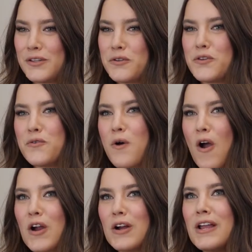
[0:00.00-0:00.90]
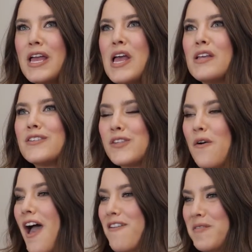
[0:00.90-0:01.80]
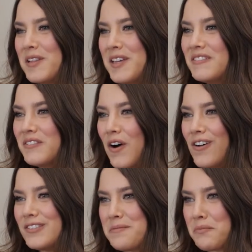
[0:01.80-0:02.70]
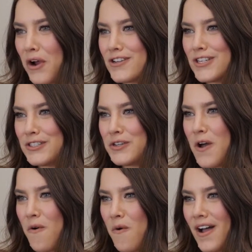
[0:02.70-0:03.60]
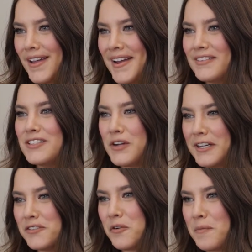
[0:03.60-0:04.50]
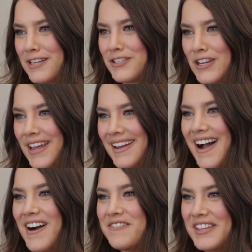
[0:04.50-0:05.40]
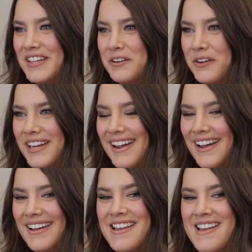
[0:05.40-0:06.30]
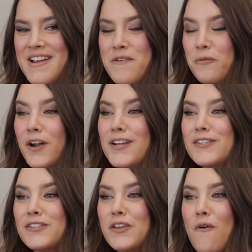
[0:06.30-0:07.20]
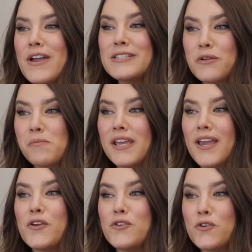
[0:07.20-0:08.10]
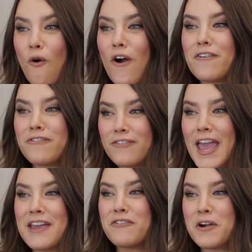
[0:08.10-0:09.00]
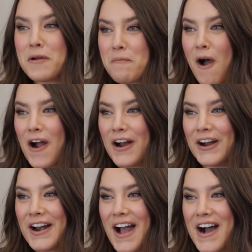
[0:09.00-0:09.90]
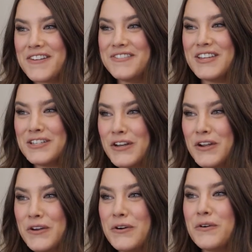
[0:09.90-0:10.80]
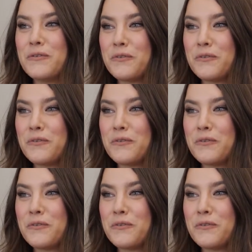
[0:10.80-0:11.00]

So you are so heavily involved in Project 201 and the transformation of the arena. What is going to be your favorite part of the new